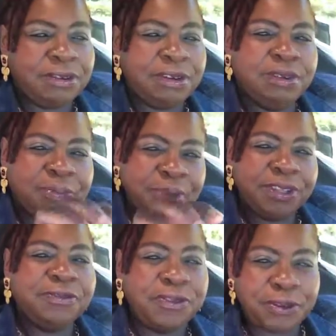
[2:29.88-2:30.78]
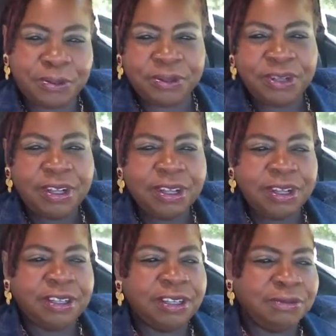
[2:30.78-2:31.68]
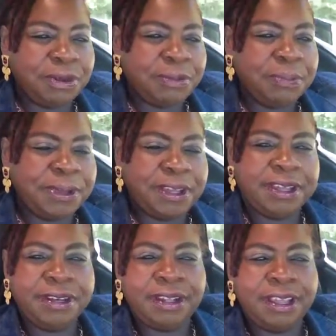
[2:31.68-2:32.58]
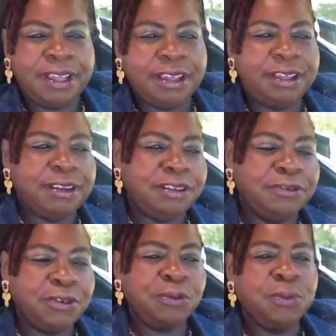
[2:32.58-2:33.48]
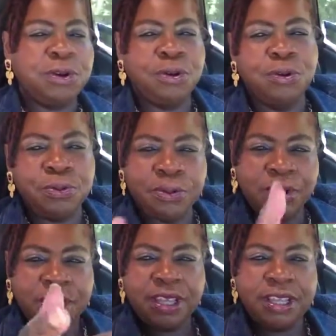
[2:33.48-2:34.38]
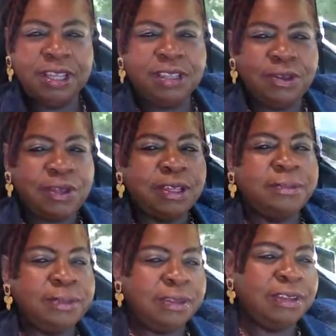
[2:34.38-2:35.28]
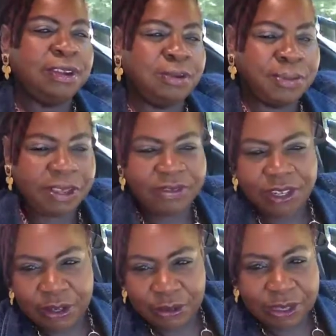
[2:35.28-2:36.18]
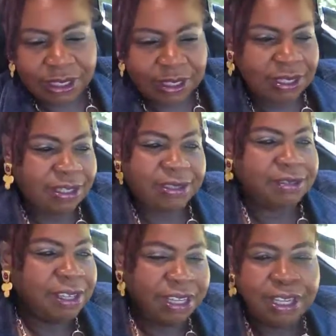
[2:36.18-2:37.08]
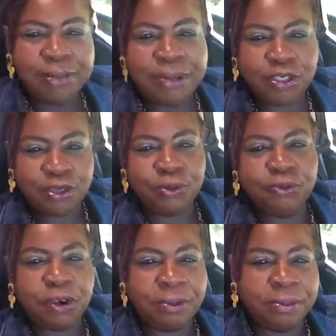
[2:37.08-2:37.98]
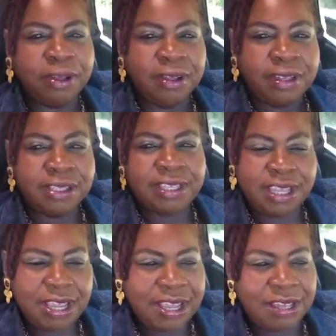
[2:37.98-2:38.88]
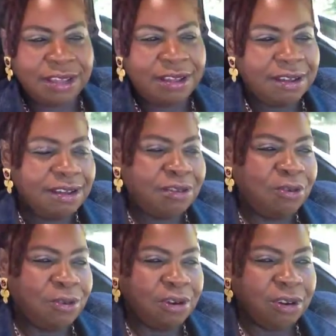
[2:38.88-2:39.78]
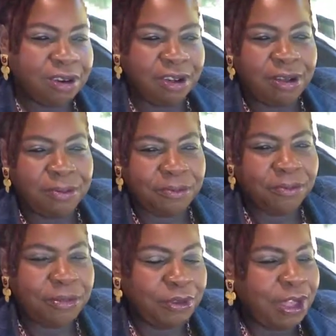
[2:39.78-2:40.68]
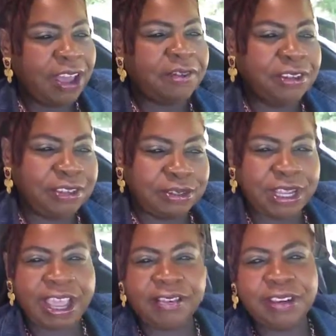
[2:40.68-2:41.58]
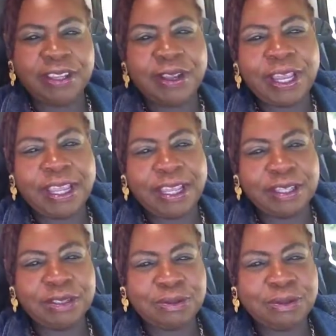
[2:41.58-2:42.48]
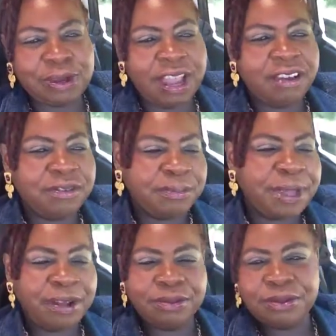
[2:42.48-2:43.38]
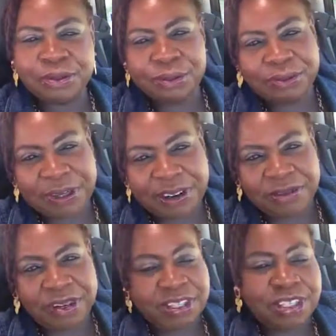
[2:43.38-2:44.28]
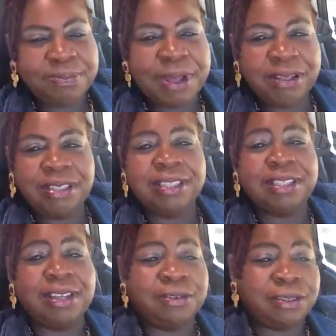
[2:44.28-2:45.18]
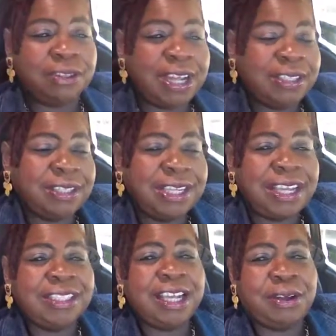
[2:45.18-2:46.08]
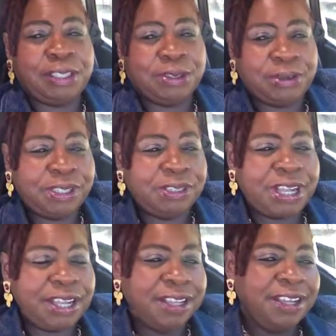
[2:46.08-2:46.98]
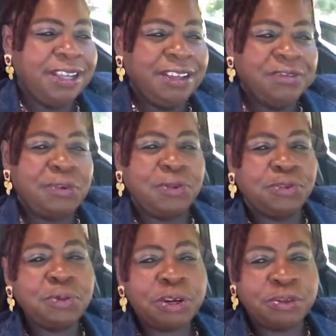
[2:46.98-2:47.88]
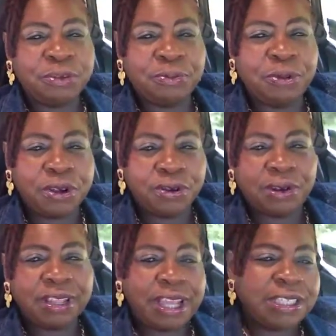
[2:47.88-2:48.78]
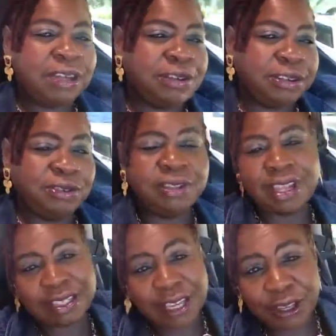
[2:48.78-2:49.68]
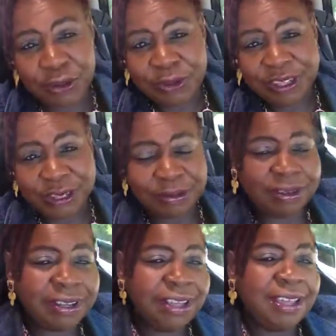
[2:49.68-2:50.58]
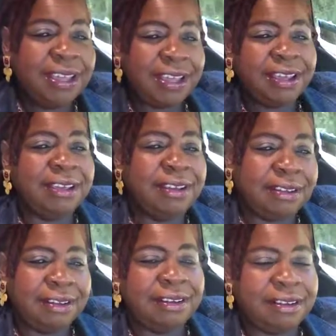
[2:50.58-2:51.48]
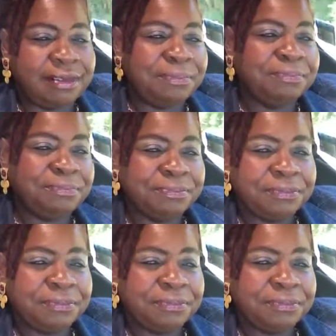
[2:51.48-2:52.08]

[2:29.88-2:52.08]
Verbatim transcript: on, put the phone under the rubber band, and your phone will hold, and you can, you know, make videos, and it doesn't inhibit you from seeing or um, you having to have it in your hands or have a mount or whatever. It just mounts itself. So that's that's how I do it. So that if you was wonder, wondering, that's how I do it, and that's how you can do it. And um,